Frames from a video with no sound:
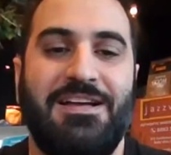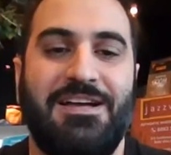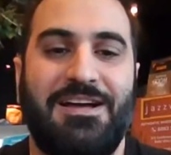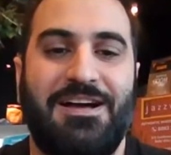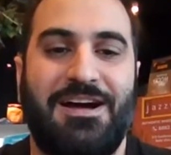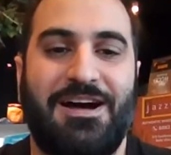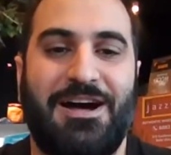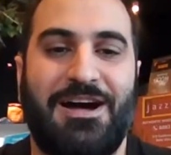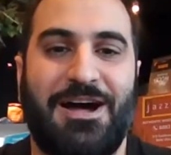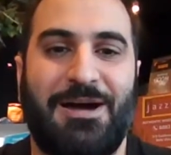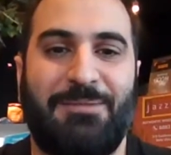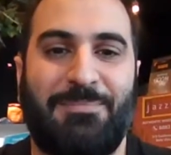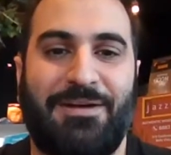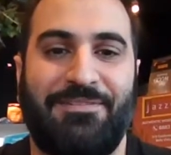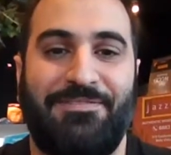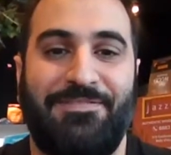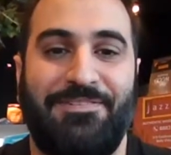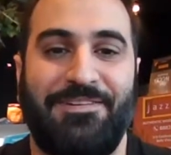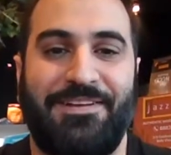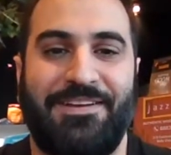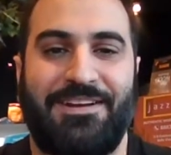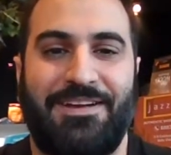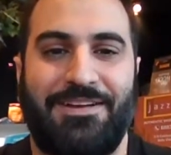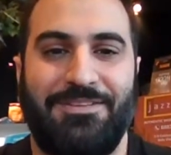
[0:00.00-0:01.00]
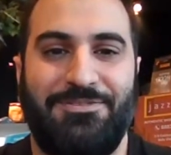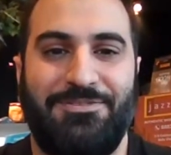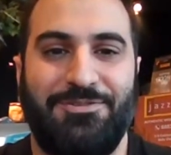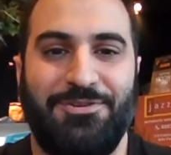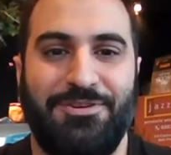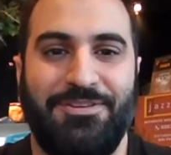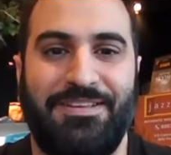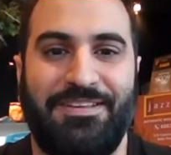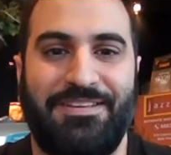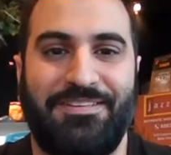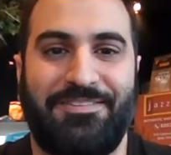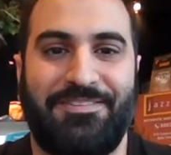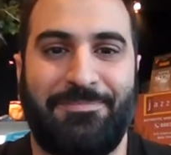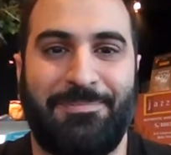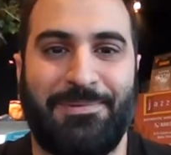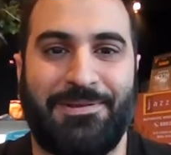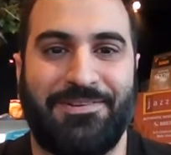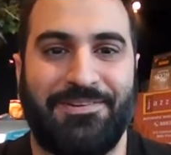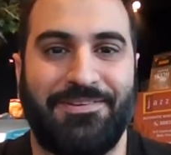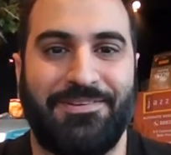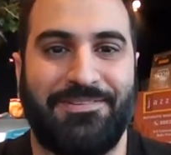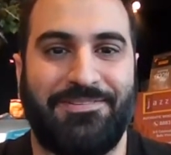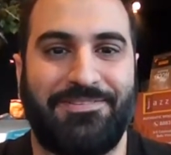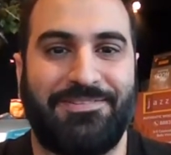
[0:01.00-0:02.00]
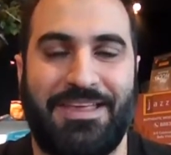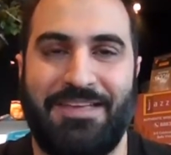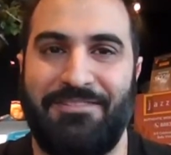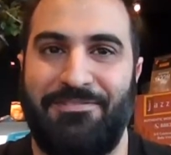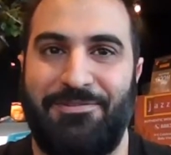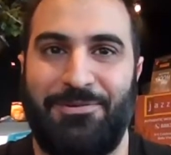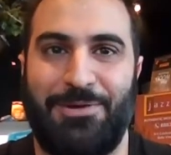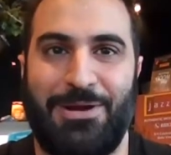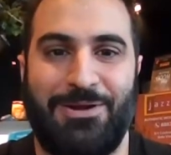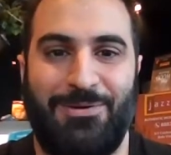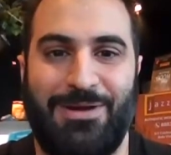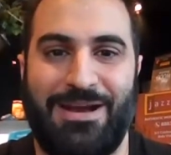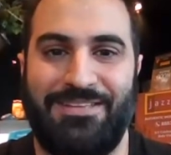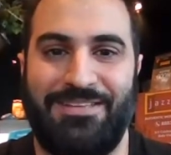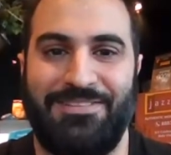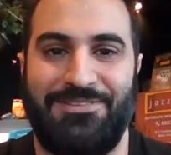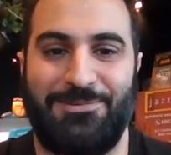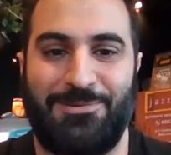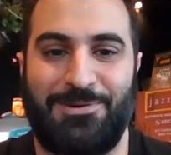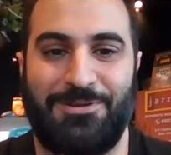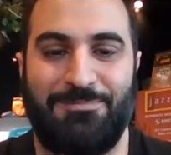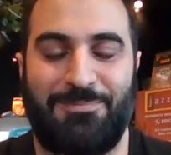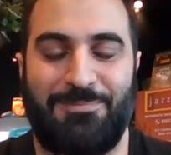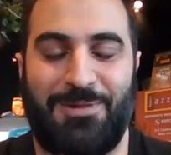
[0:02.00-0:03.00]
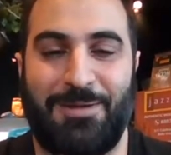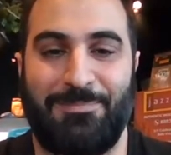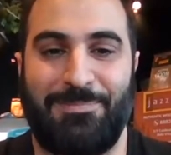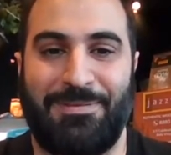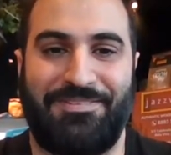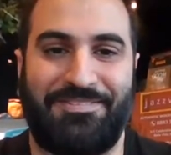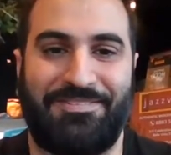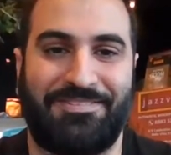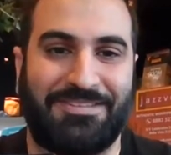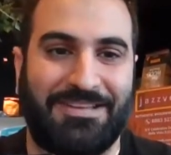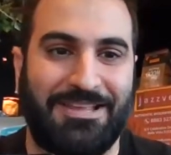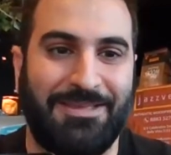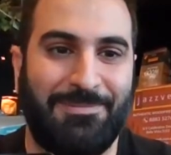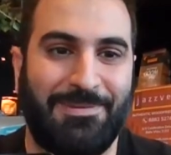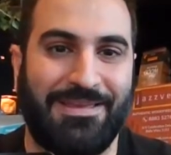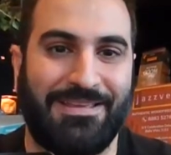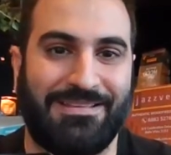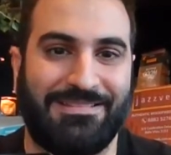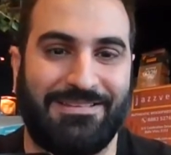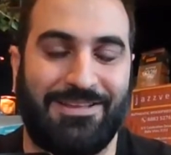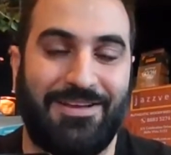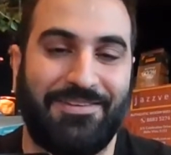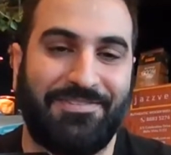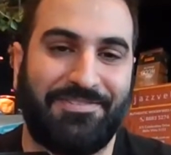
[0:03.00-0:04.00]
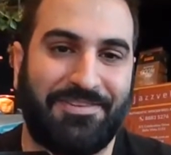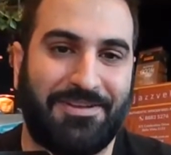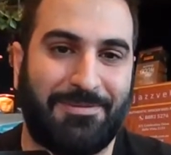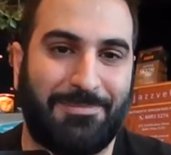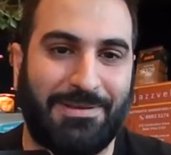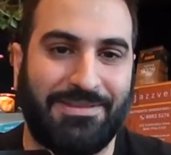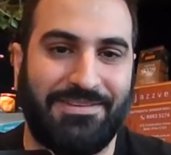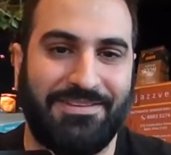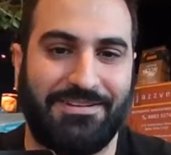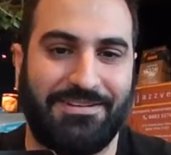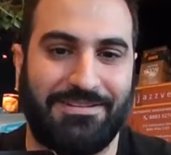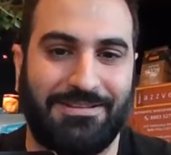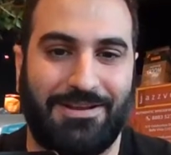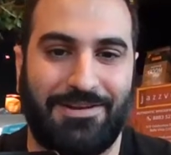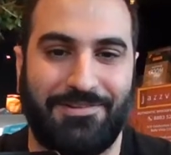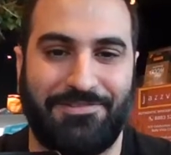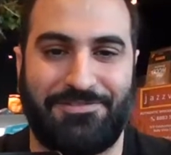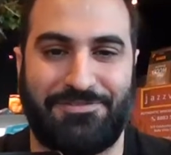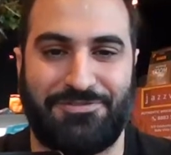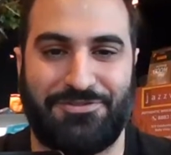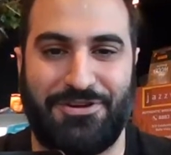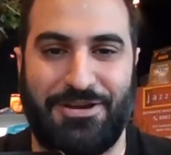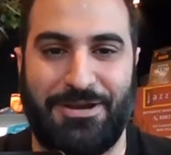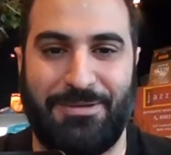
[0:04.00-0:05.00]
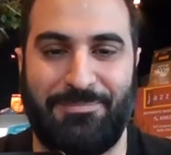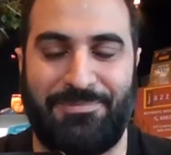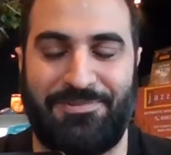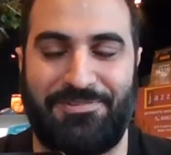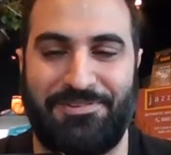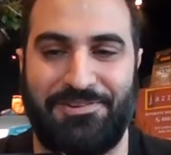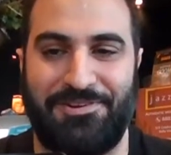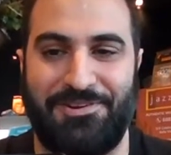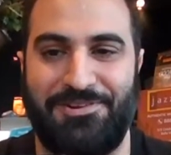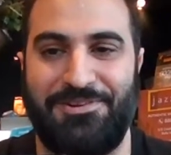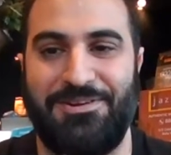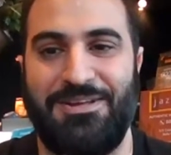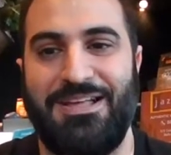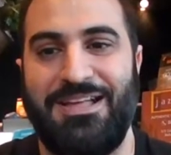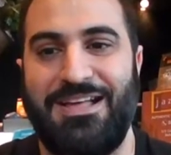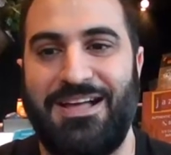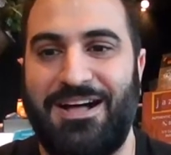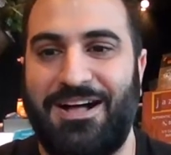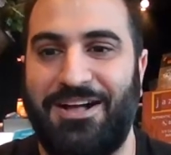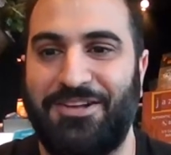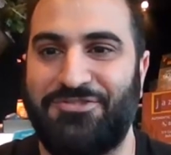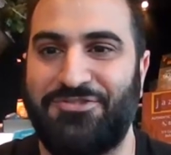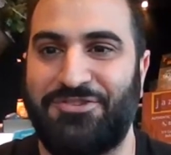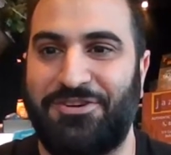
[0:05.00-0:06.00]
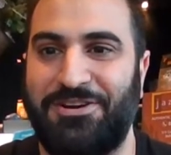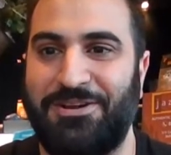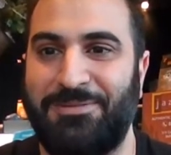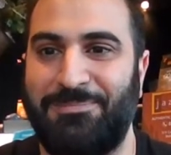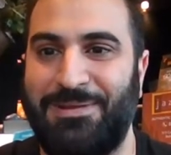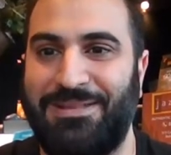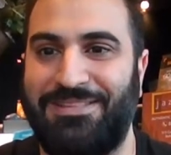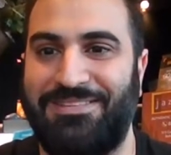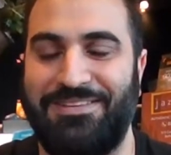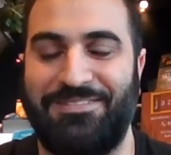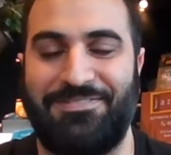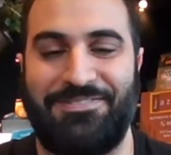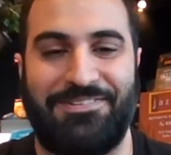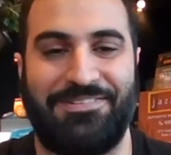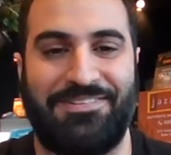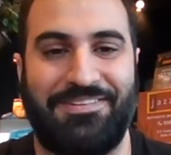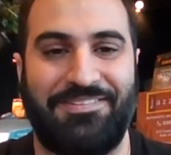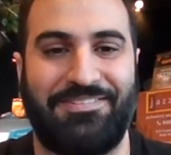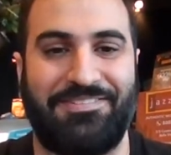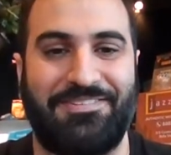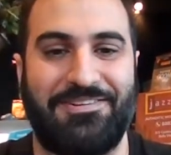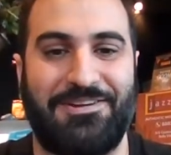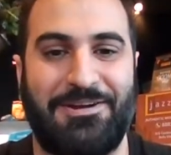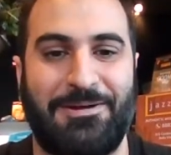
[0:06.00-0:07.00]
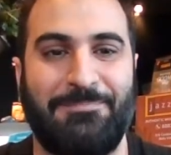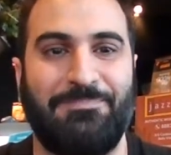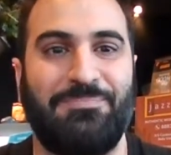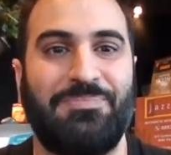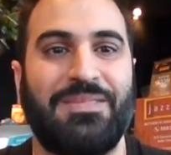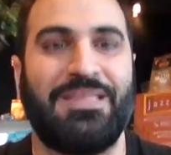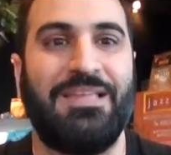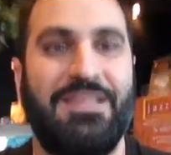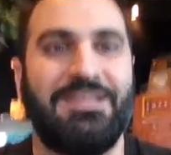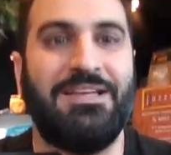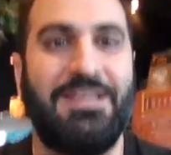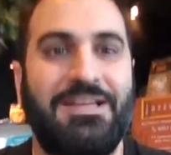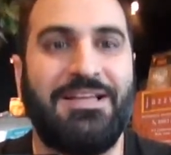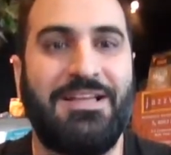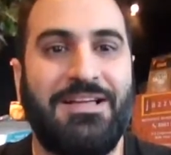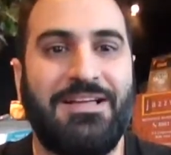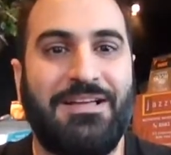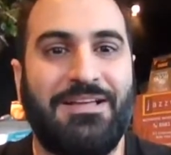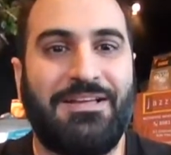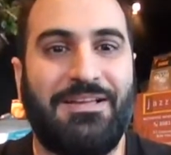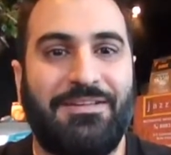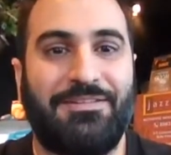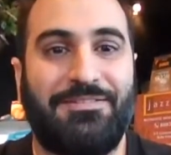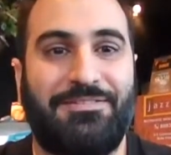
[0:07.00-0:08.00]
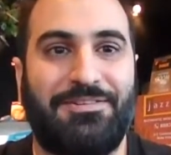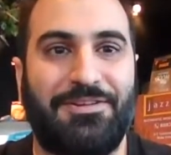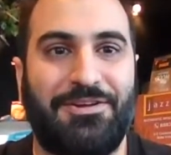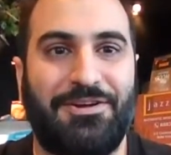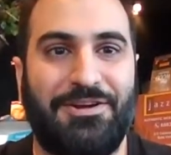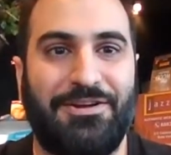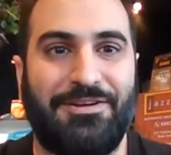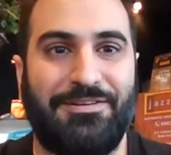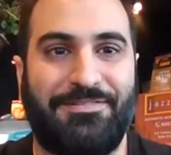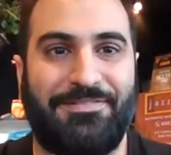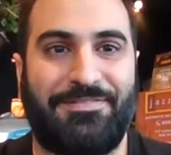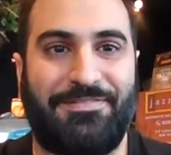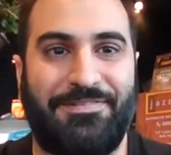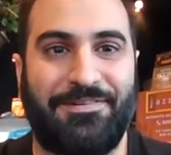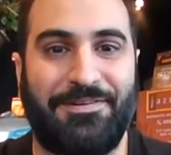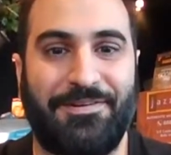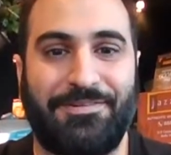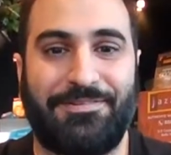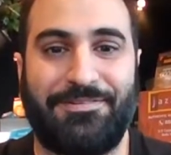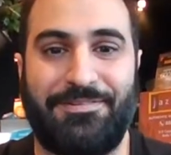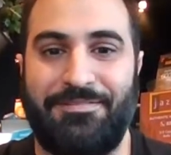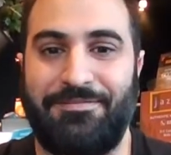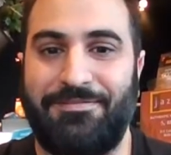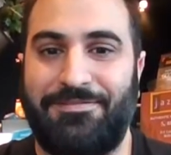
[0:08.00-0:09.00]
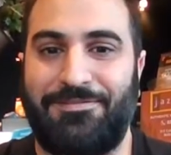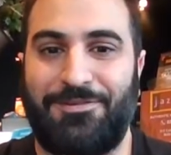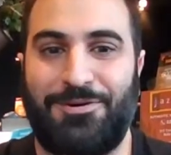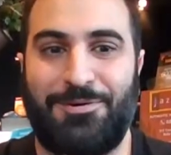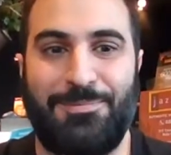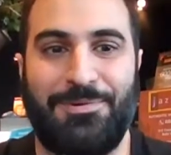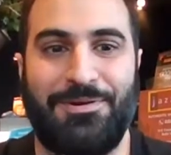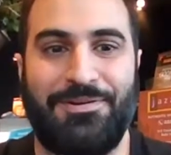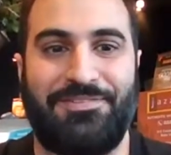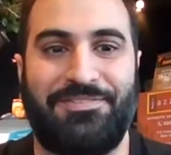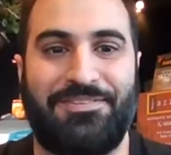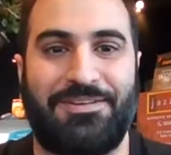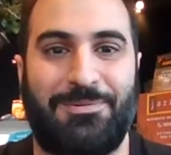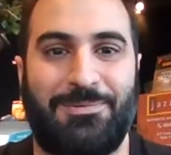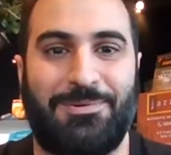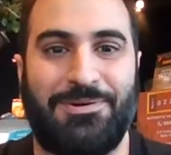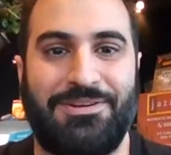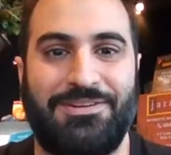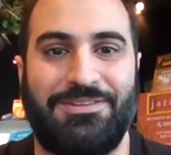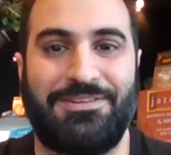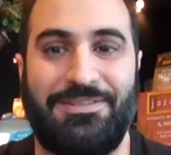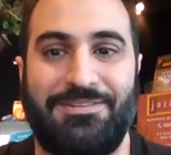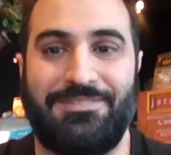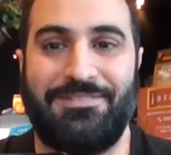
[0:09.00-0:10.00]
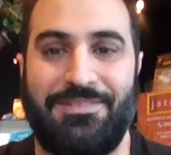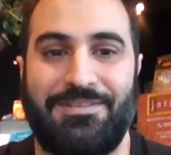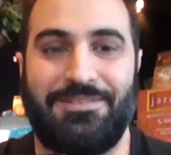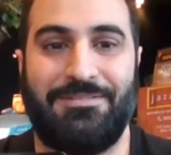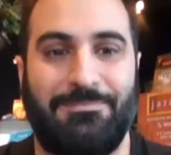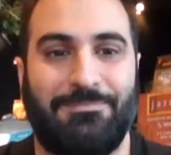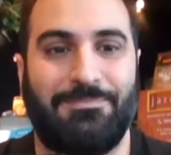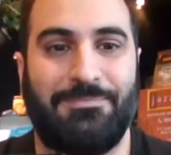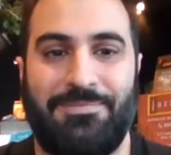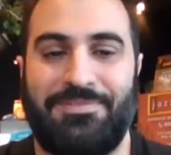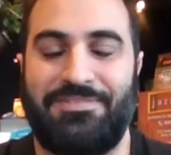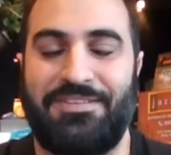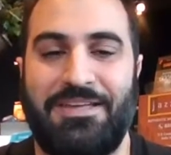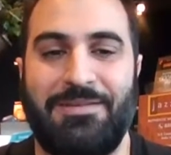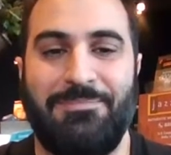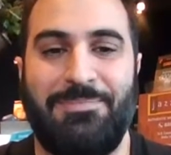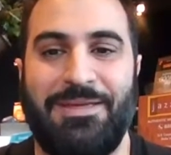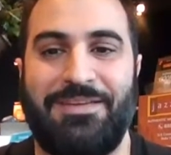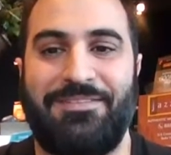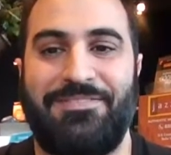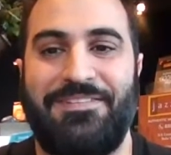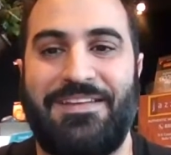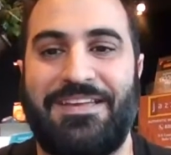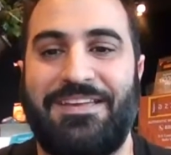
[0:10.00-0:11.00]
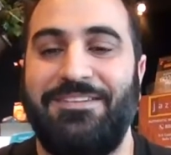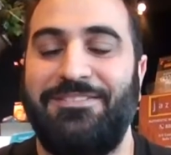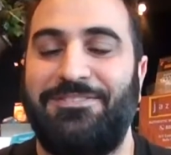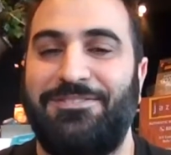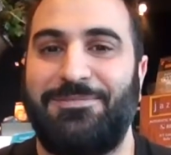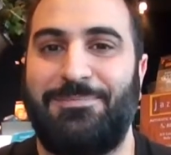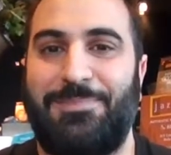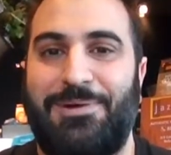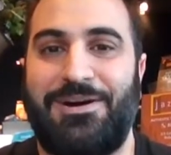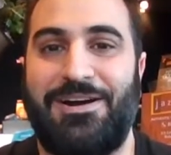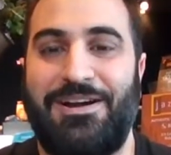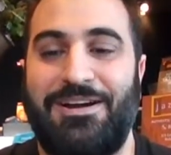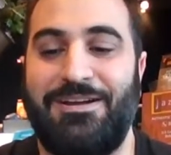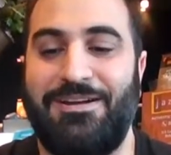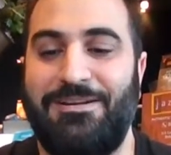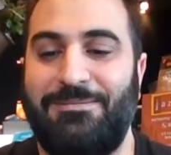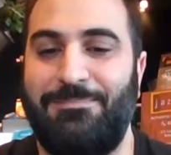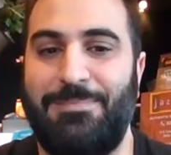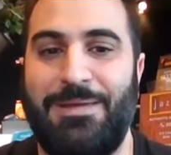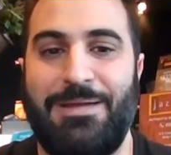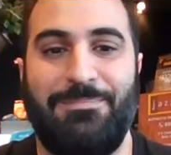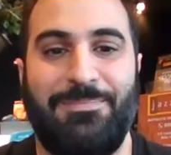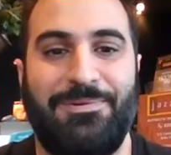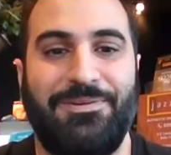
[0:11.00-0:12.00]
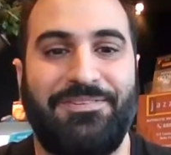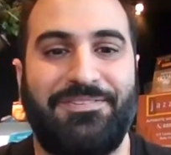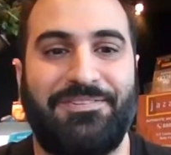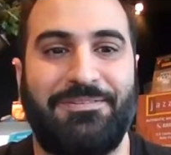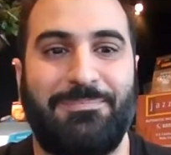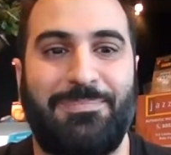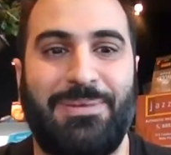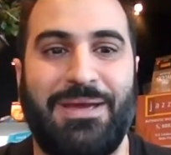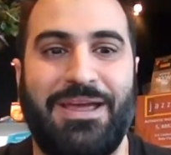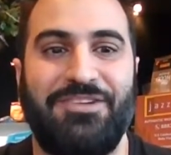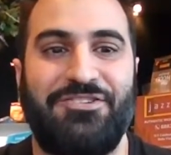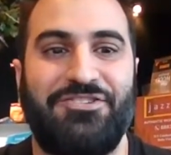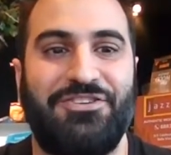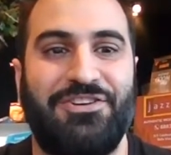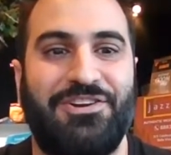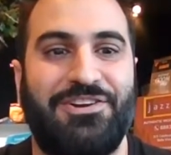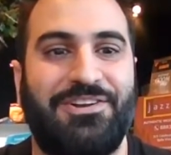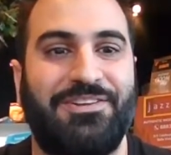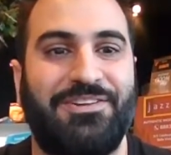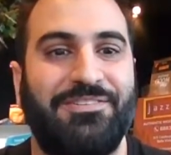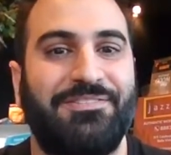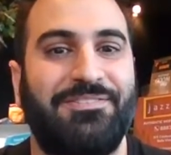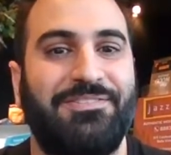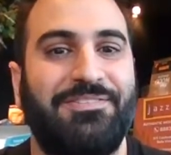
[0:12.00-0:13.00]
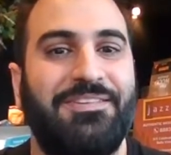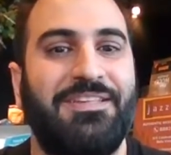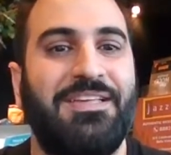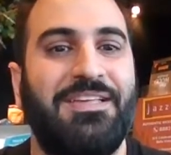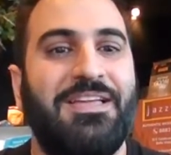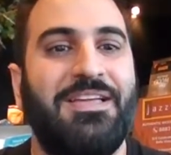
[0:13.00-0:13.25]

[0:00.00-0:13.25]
I figured I'd do this because everywhere around the world might be sleeping. Last time I did a live stream, so I'll try it a bit different this time. So first and foremost, I want to say a big thank you to my members and Patreons.